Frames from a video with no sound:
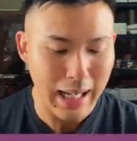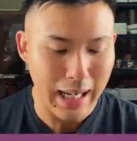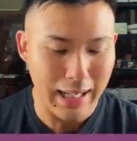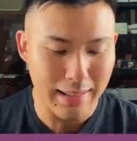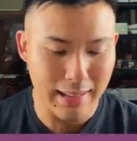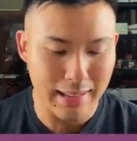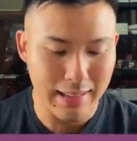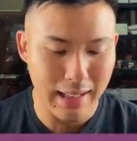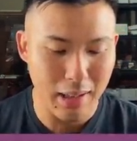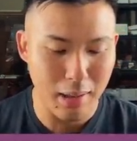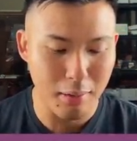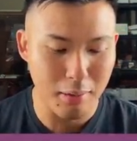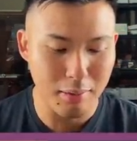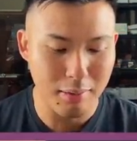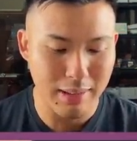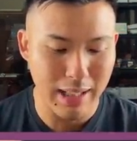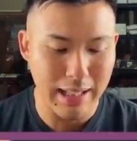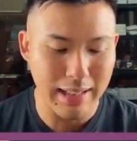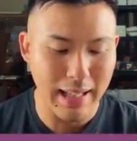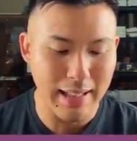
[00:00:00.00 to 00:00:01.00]
I think
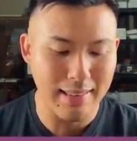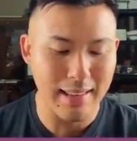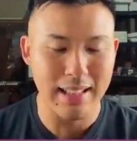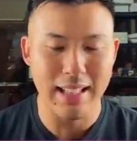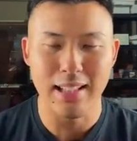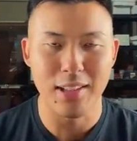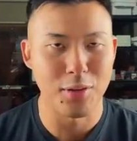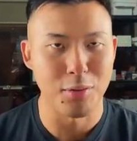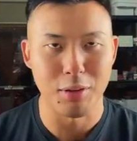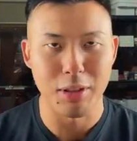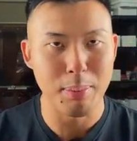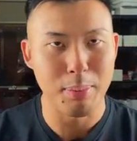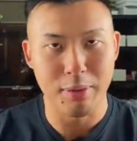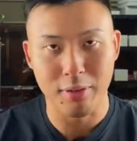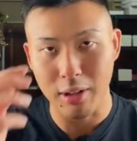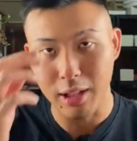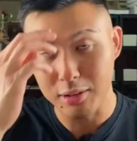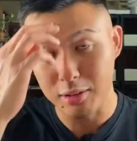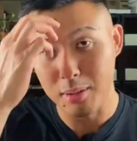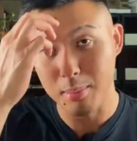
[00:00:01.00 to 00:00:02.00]
they think he doesn't really
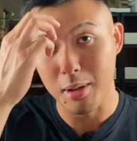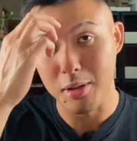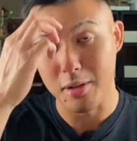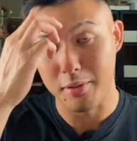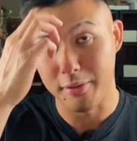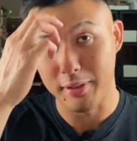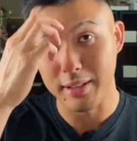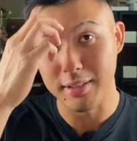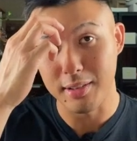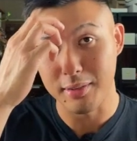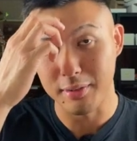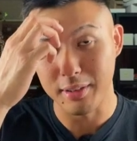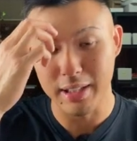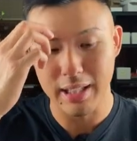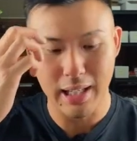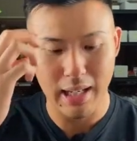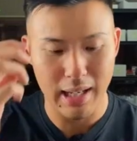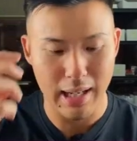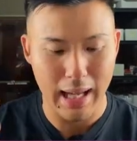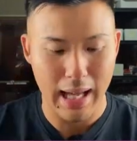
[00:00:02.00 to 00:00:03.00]
provide too much
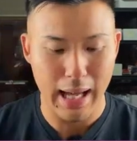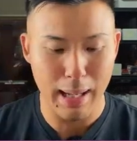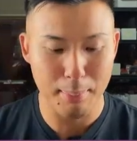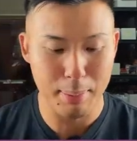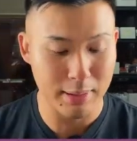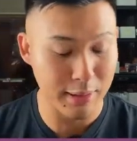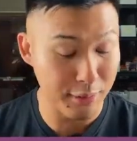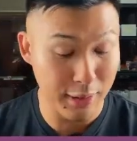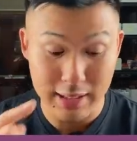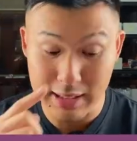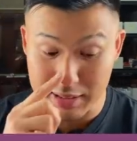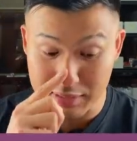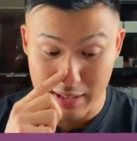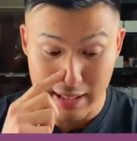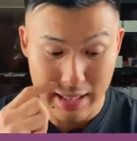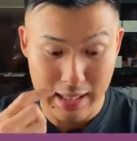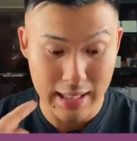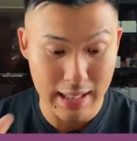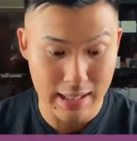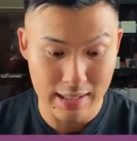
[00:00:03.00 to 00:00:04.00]
offensively, but
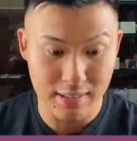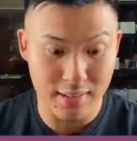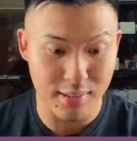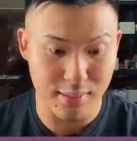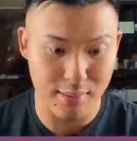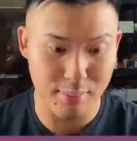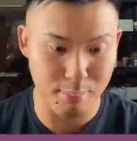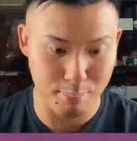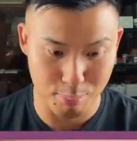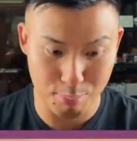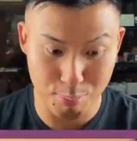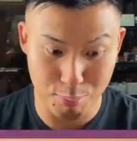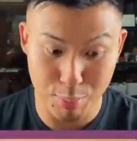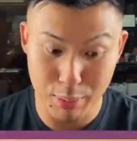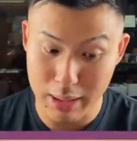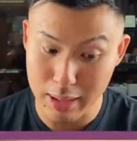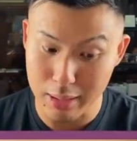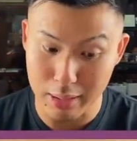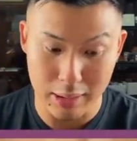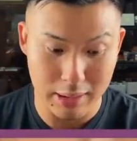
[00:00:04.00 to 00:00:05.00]
defensively he's
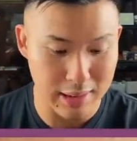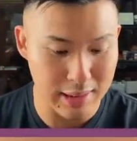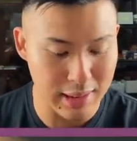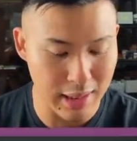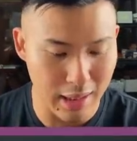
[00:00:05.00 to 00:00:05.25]
pretty good.